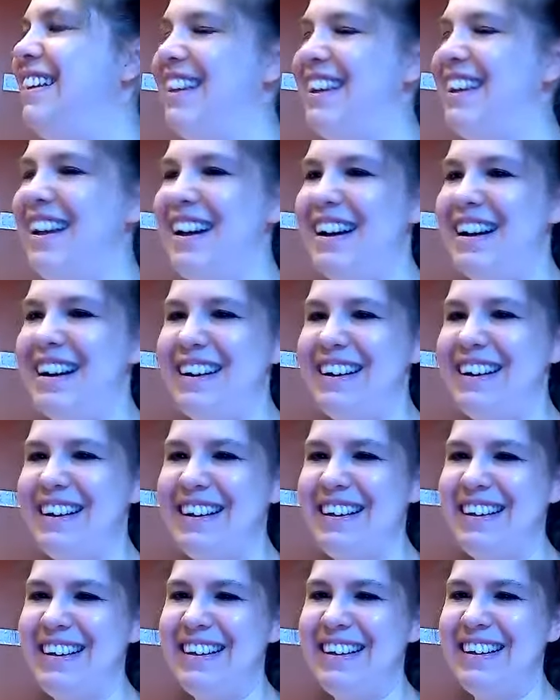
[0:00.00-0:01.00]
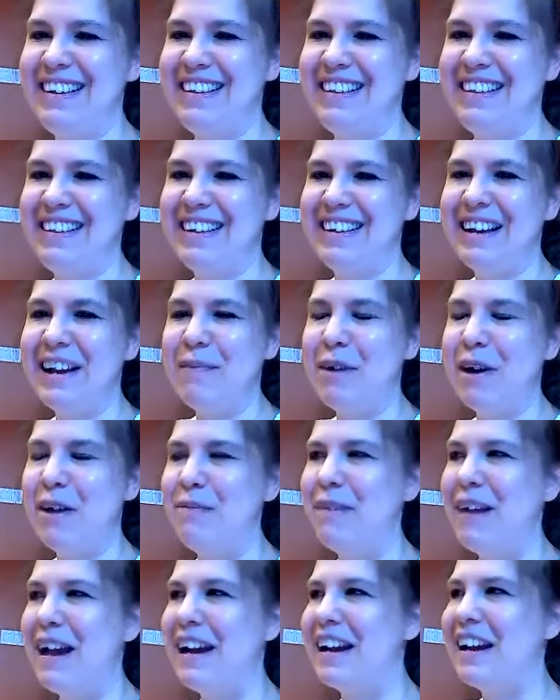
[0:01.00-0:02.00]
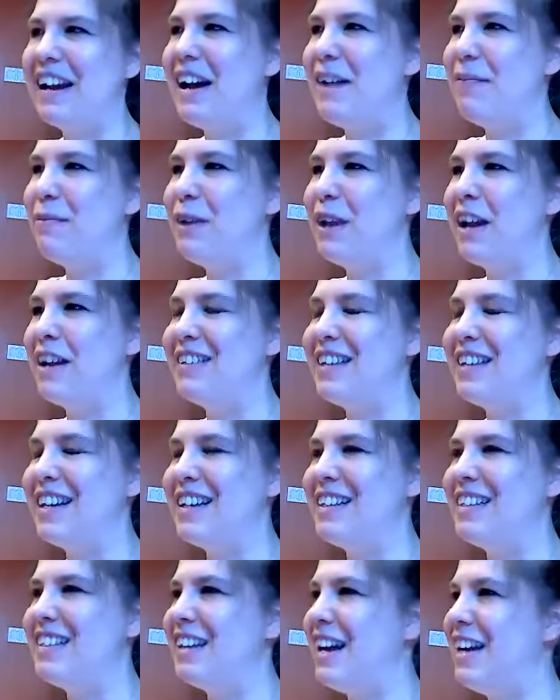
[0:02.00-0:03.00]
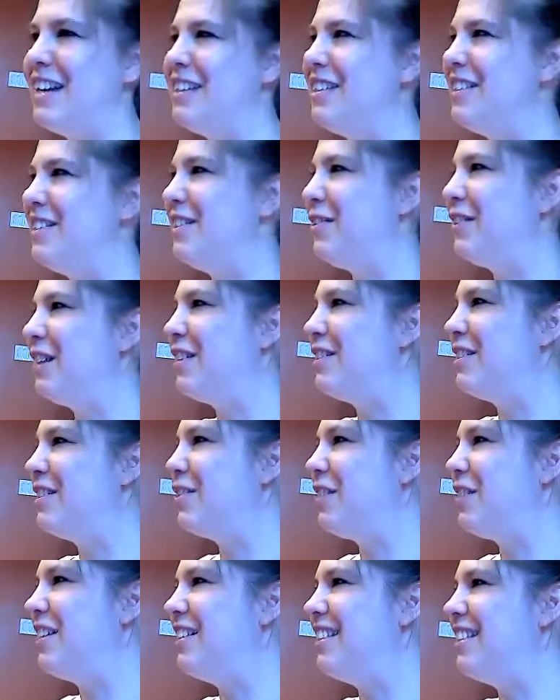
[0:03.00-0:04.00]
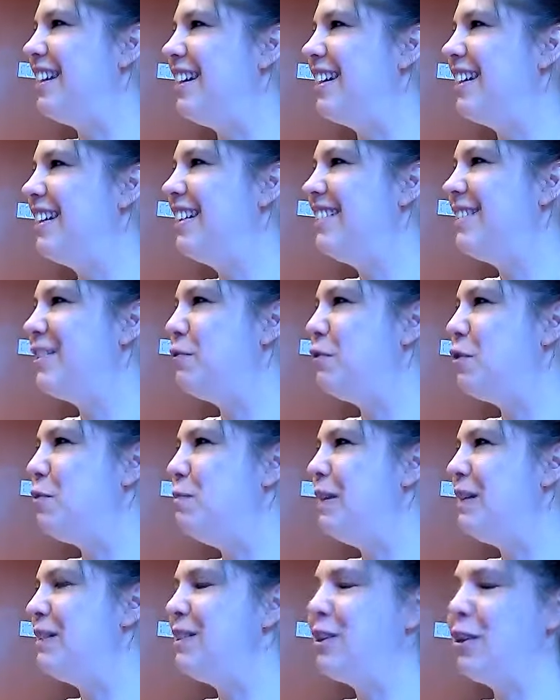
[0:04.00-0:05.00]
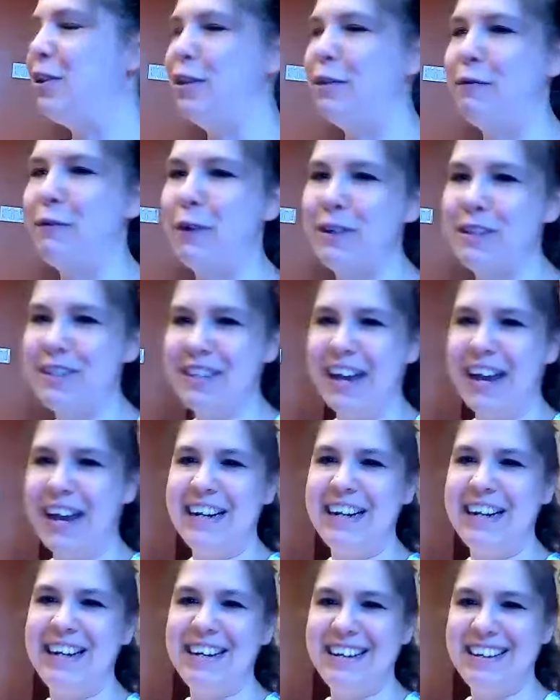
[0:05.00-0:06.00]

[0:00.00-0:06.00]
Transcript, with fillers: Yeah. Come on back up. You got a second side to do. That's the great thing. So if you missed it on the first side,